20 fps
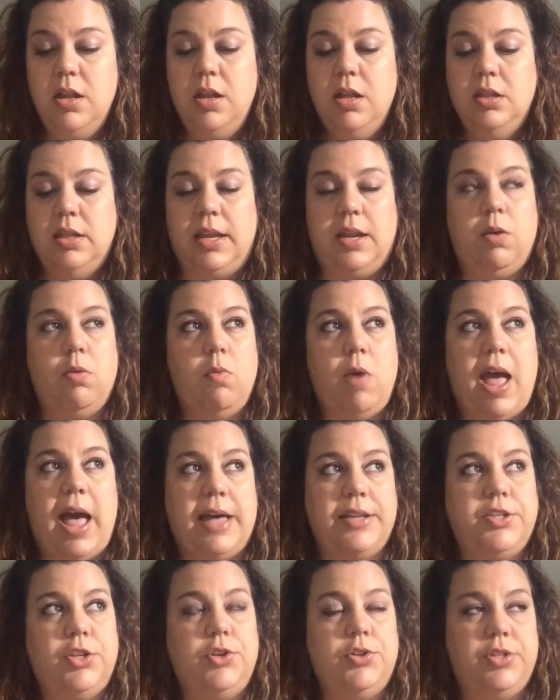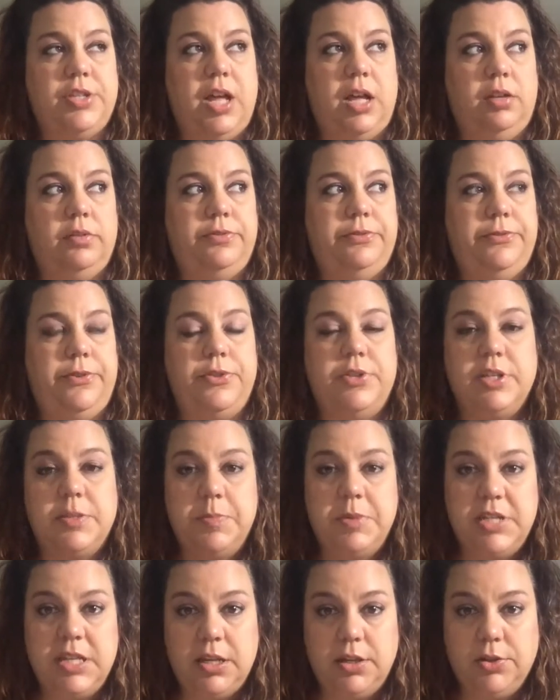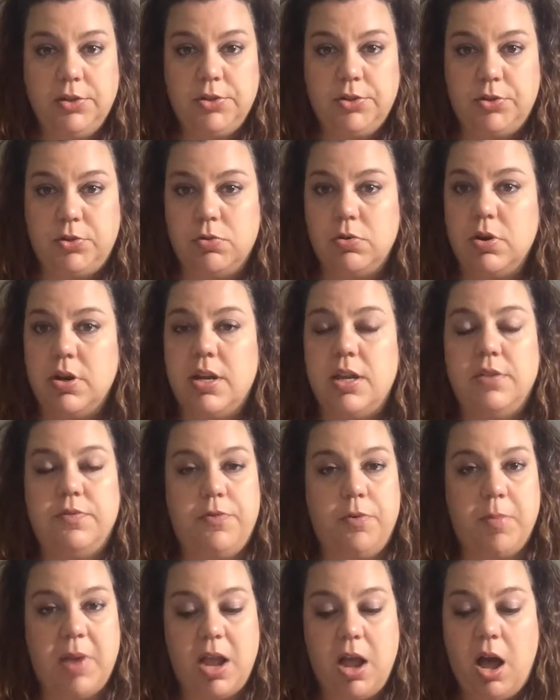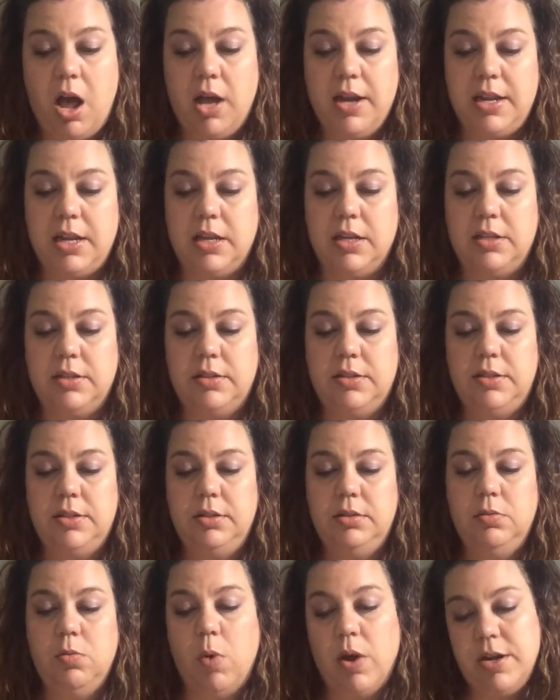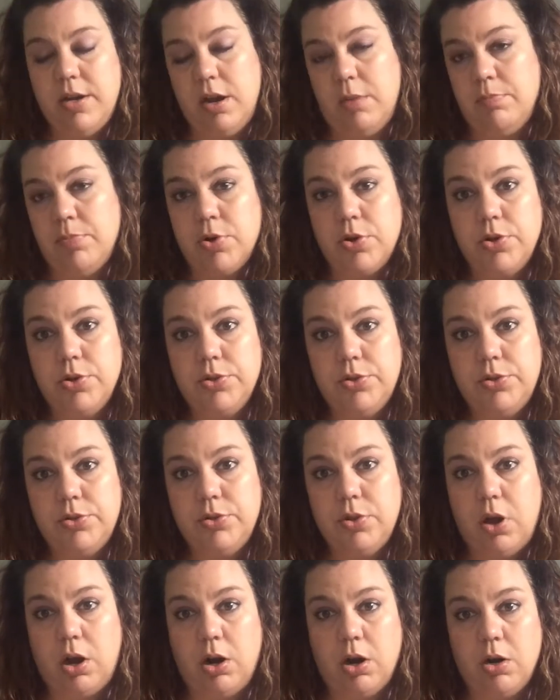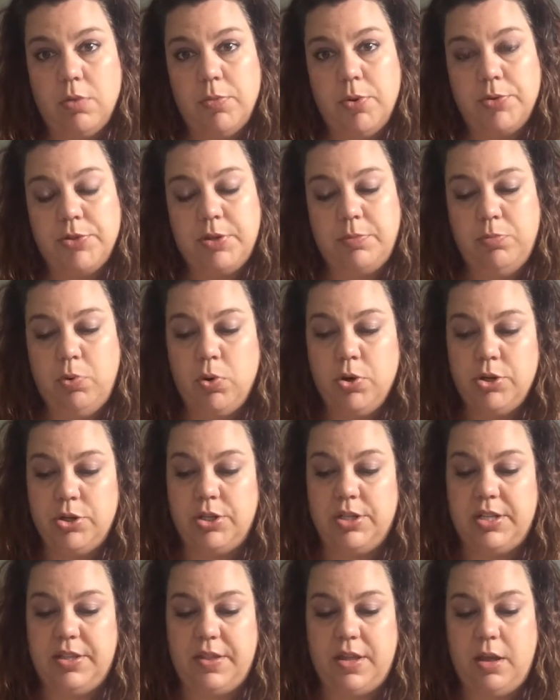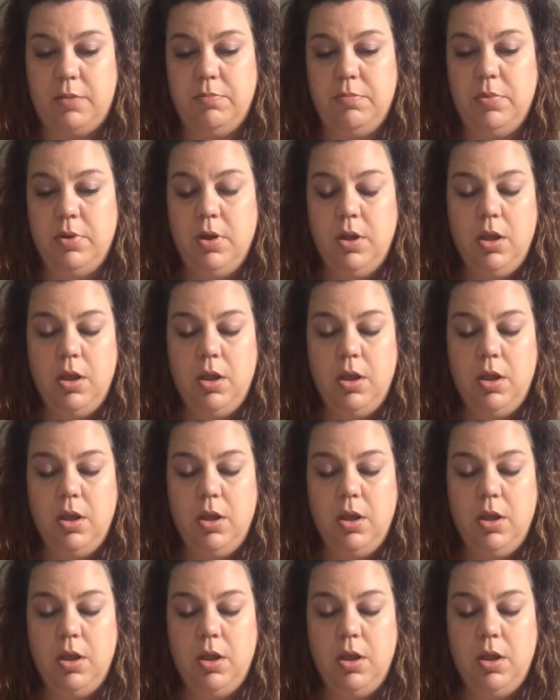Like, ask yourself, for this particular story and for my audience, what numbers are most important to them?